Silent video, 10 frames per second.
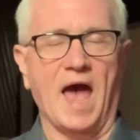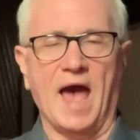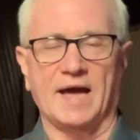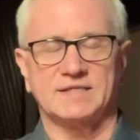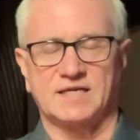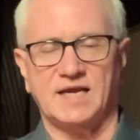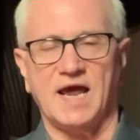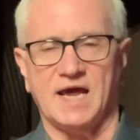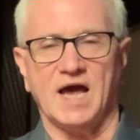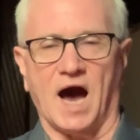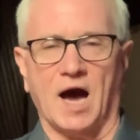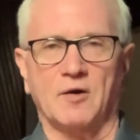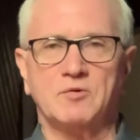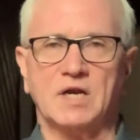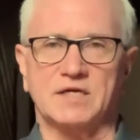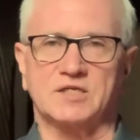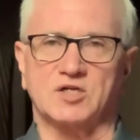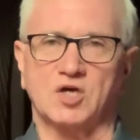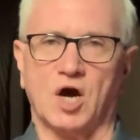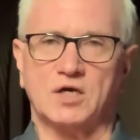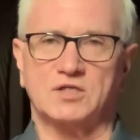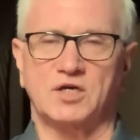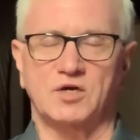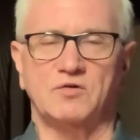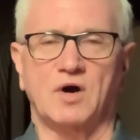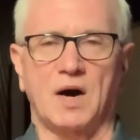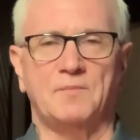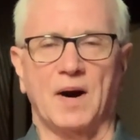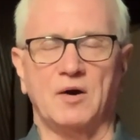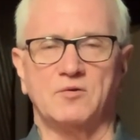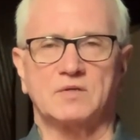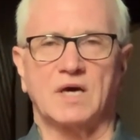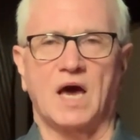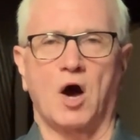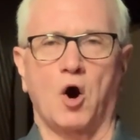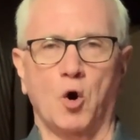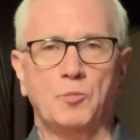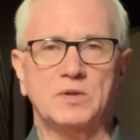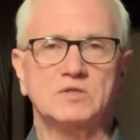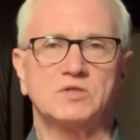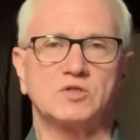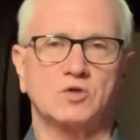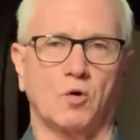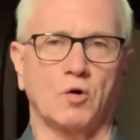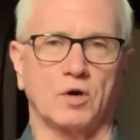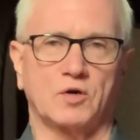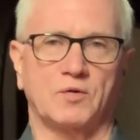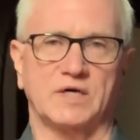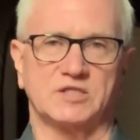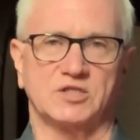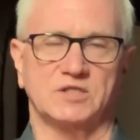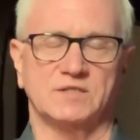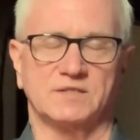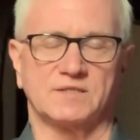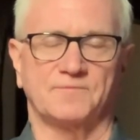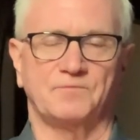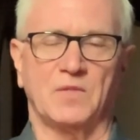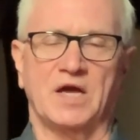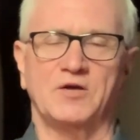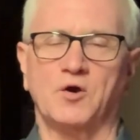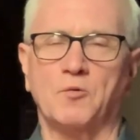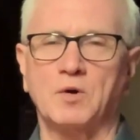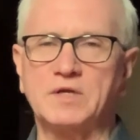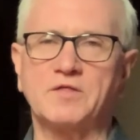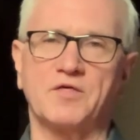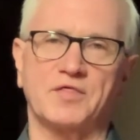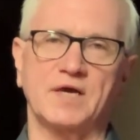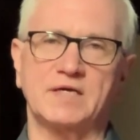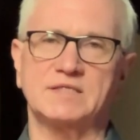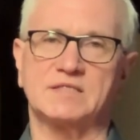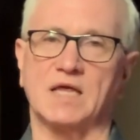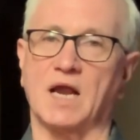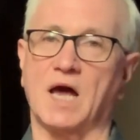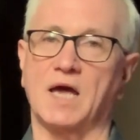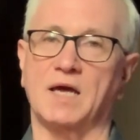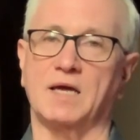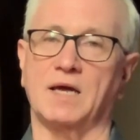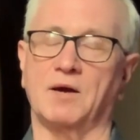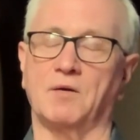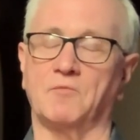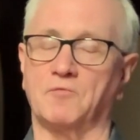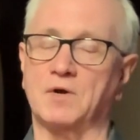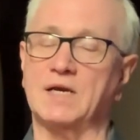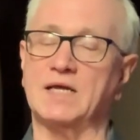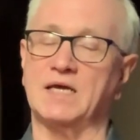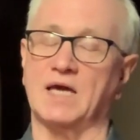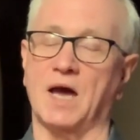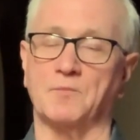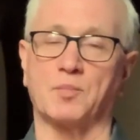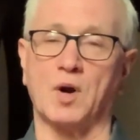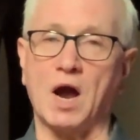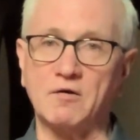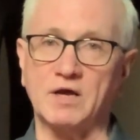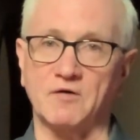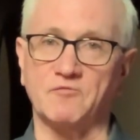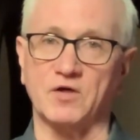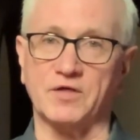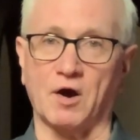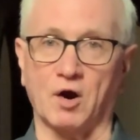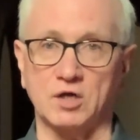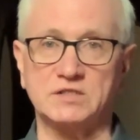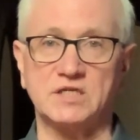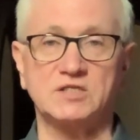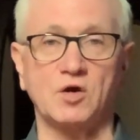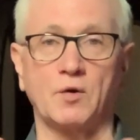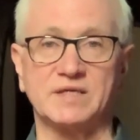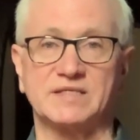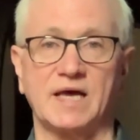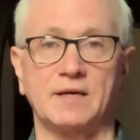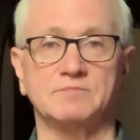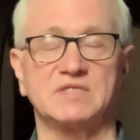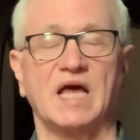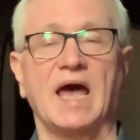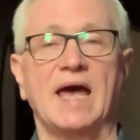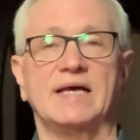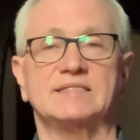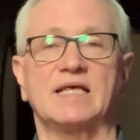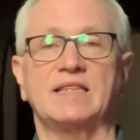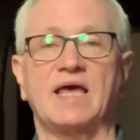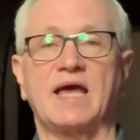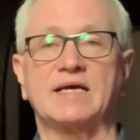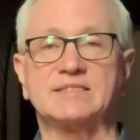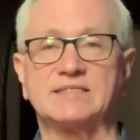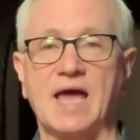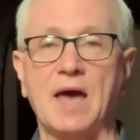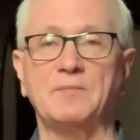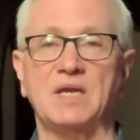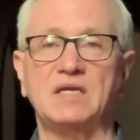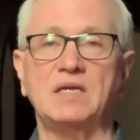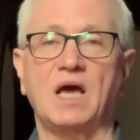And today I would like to talk to you about open score questions. You know, one of the things that I really am proud of with our RCCO exams is that they examine